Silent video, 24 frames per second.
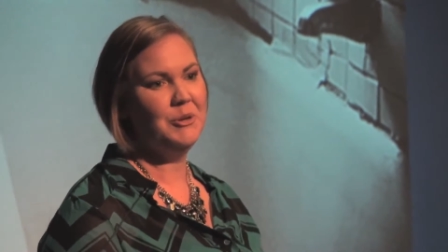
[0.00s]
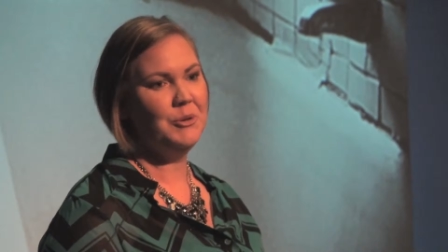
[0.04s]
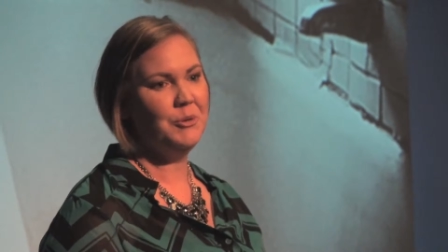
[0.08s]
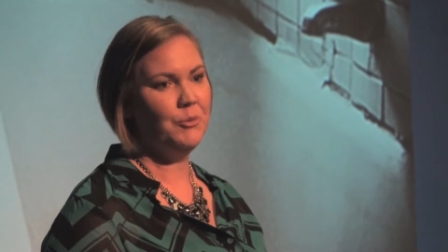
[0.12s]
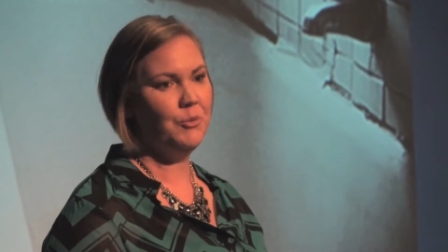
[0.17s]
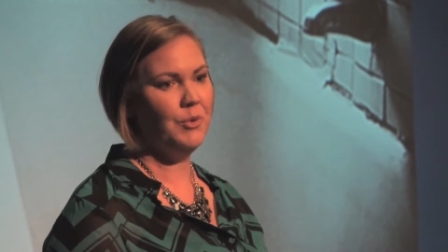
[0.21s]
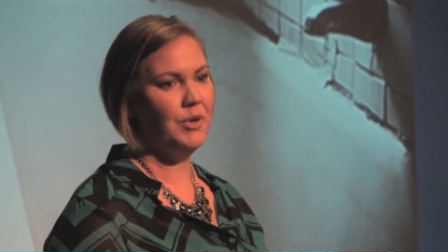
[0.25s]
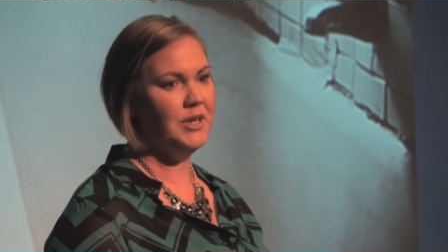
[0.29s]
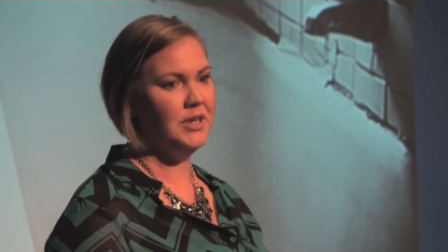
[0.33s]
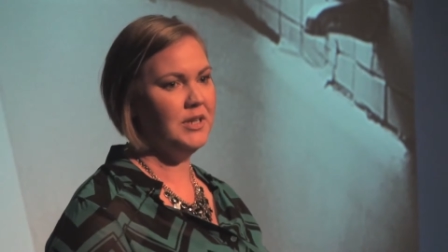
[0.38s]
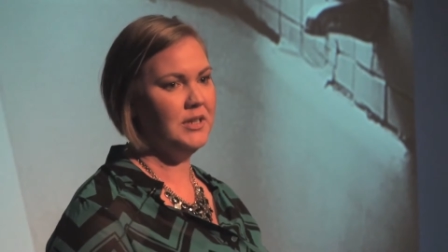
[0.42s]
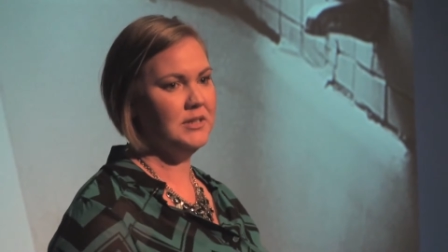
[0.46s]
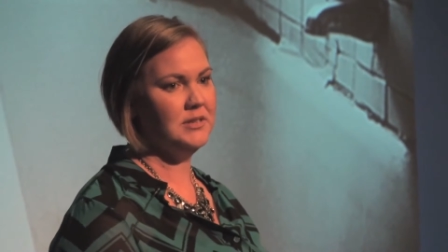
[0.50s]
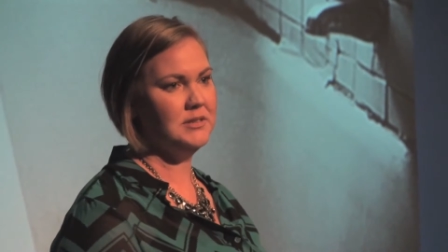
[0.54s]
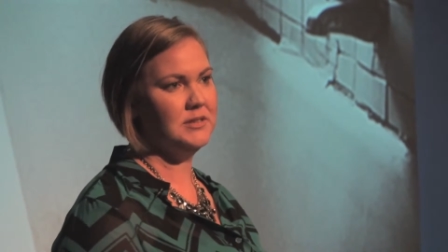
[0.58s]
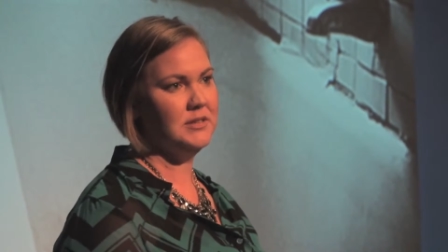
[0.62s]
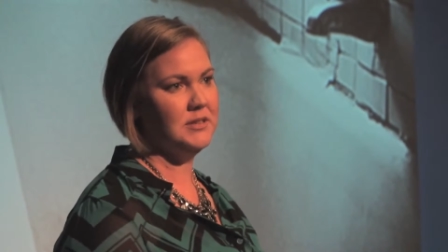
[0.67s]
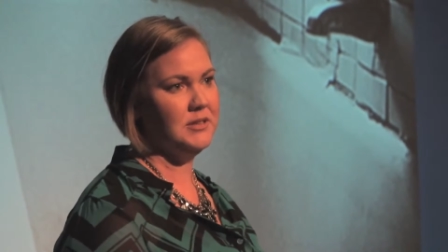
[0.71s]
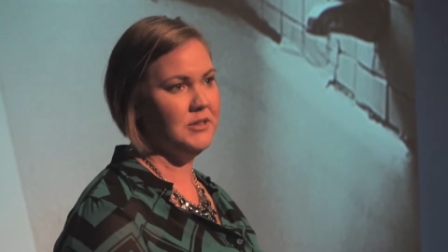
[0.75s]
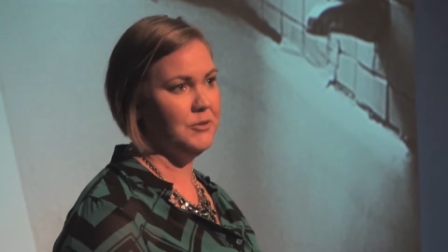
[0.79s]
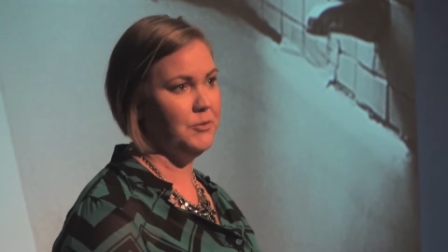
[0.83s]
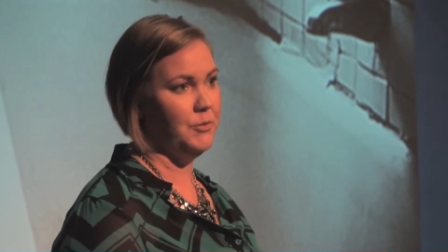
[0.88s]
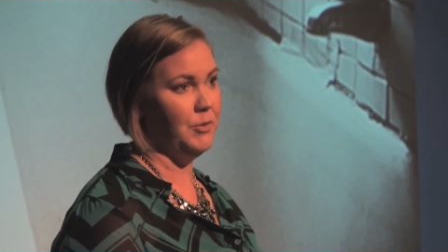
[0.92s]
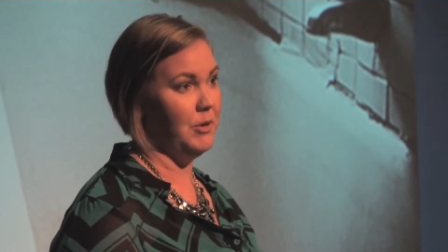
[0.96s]
what it is
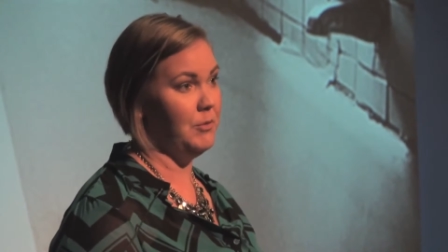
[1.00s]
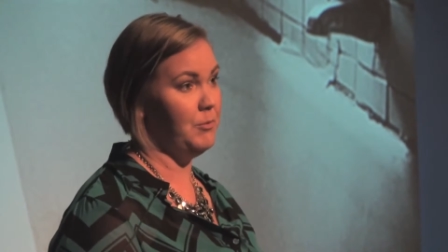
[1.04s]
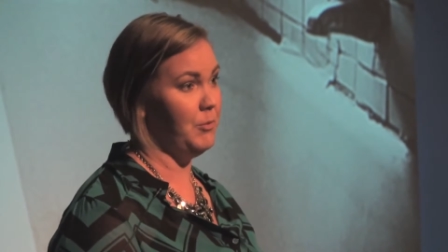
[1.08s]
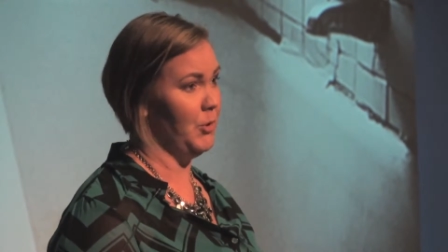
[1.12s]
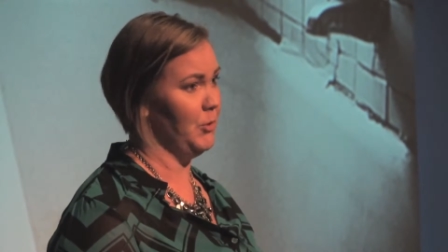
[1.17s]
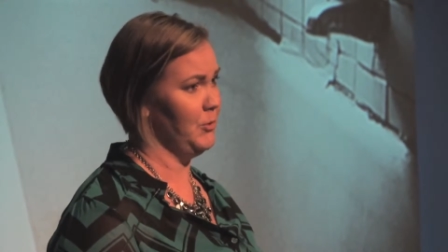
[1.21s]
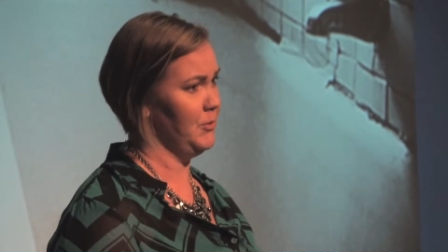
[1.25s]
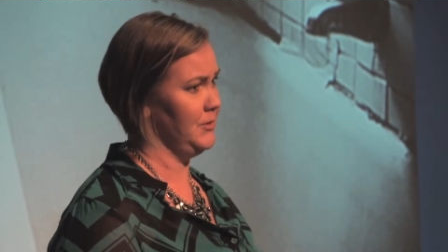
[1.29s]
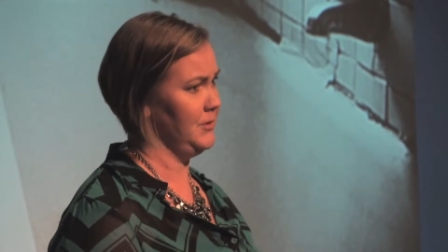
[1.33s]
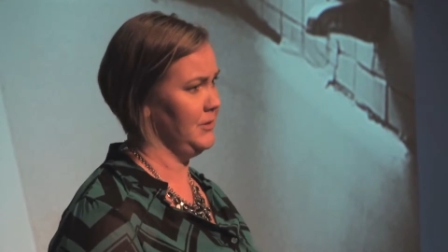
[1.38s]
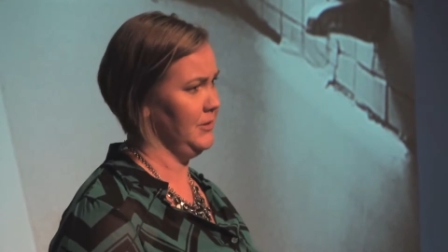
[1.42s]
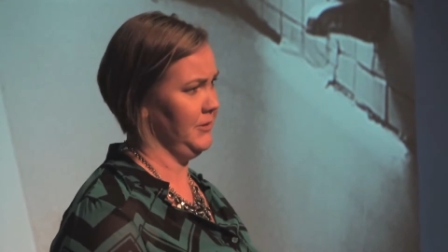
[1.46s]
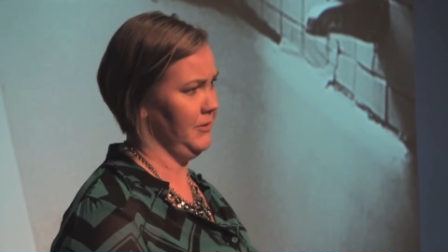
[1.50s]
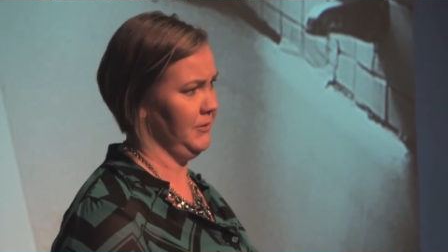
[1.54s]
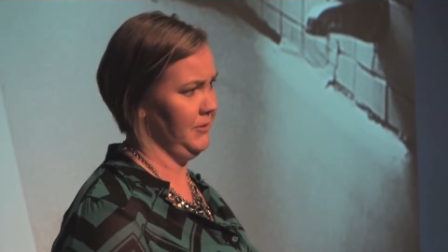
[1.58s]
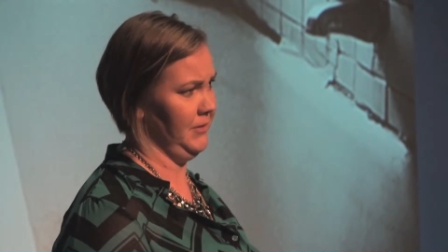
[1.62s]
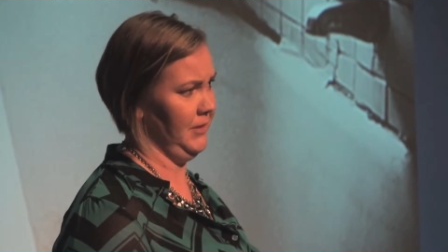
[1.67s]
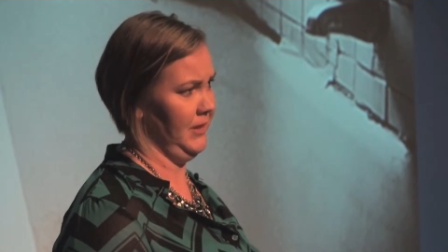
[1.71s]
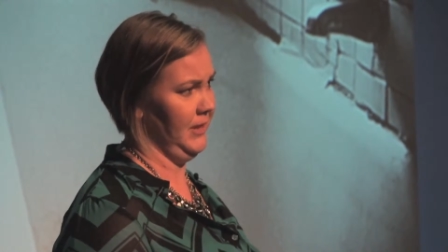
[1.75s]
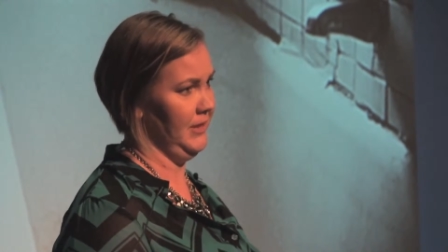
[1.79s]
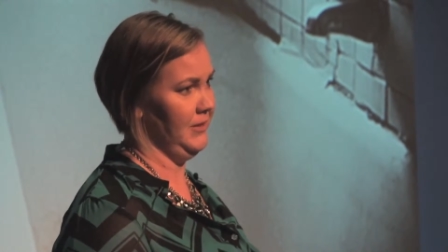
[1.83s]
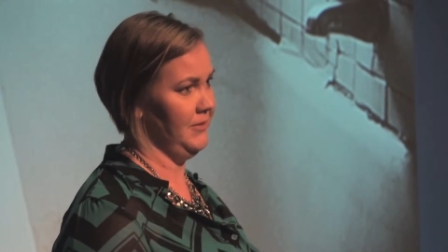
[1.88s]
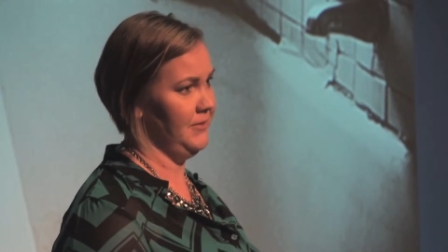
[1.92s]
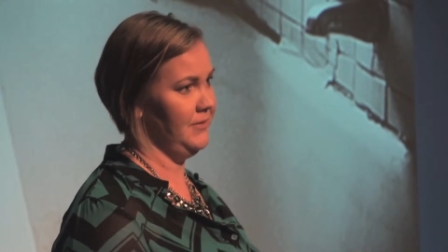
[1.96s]
that you want most in your
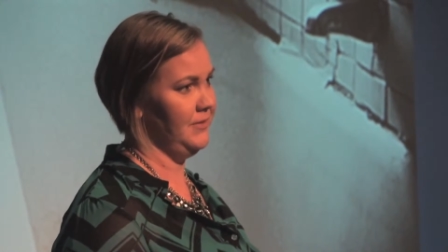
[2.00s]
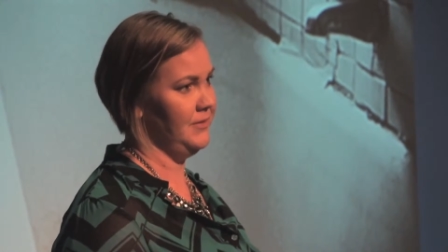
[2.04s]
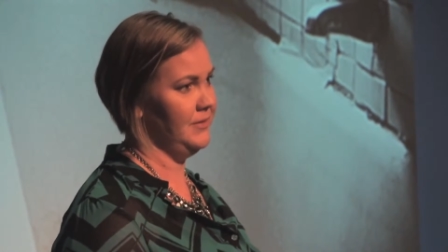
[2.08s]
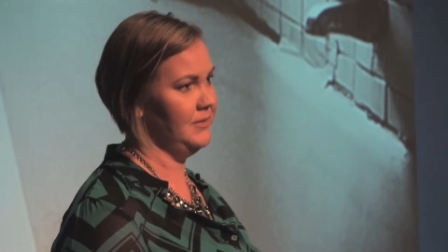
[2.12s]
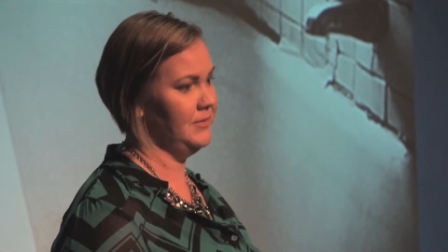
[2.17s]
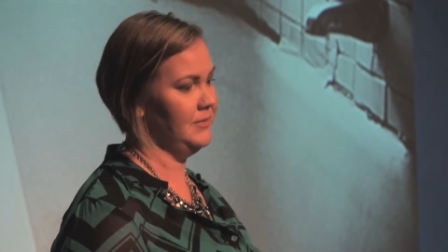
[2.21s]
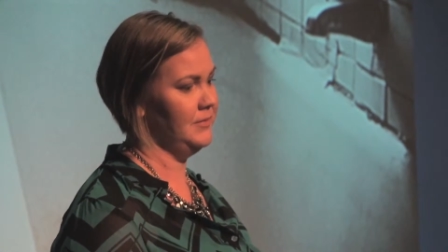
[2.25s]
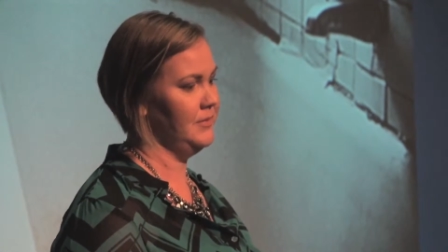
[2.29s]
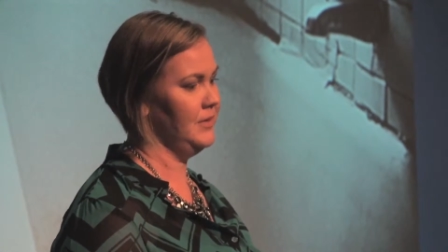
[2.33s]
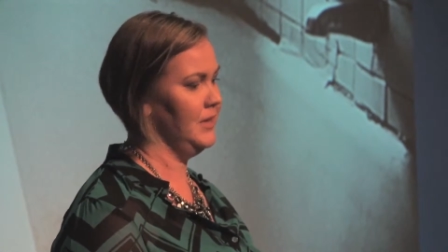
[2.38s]
life.